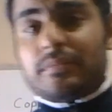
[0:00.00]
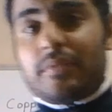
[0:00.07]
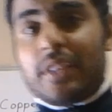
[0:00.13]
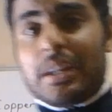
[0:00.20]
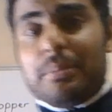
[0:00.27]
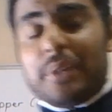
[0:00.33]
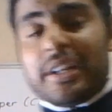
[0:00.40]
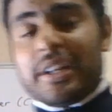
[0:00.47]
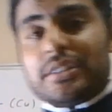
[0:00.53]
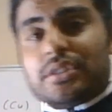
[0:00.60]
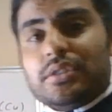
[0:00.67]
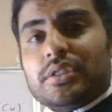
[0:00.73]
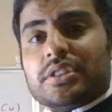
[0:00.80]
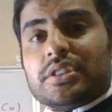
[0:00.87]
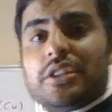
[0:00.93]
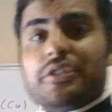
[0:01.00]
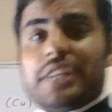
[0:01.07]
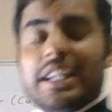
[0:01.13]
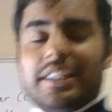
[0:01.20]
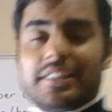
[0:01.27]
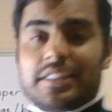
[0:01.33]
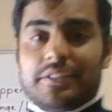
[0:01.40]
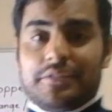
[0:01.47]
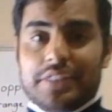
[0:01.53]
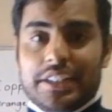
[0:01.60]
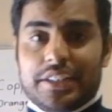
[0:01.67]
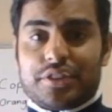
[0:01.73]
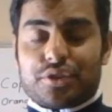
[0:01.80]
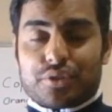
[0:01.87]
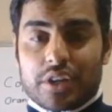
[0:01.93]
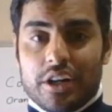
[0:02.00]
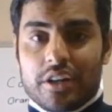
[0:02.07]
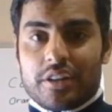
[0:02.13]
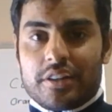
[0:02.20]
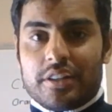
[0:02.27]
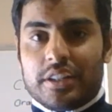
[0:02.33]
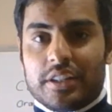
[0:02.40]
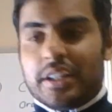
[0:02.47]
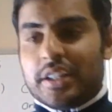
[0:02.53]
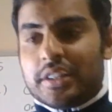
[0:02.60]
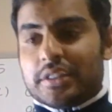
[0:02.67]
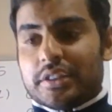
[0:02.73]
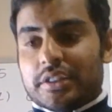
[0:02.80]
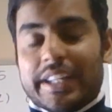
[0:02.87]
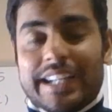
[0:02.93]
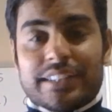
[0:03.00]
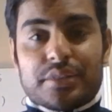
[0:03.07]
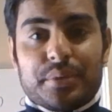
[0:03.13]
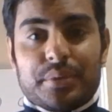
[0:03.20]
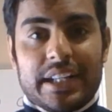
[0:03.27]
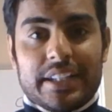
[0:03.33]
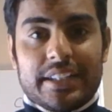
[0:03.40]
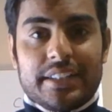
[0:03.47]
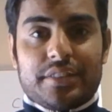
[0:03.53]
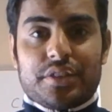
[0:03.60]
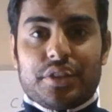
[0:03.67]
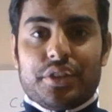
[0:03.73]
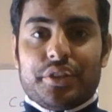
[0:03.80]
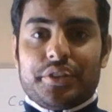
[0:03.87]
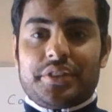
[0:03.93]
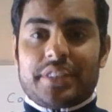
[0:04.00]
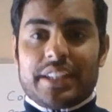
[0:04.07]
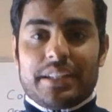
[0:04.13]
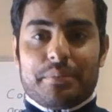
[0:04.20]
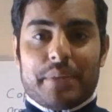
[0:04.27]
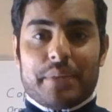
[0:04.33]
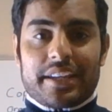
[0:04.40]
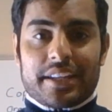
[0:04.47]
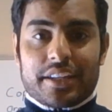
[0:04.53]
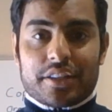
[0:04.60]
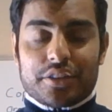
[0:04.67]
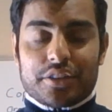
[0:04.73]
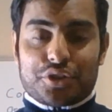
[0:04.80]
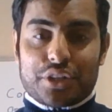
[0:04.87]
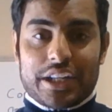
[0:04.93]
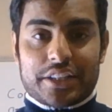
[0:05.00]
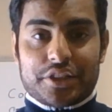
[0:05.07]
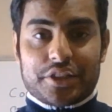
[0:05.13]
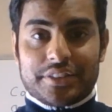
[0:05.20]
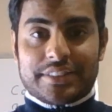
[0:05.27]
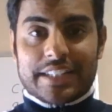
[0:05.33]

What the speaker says: but it's also relatively strong. So that's why it's used in making constructions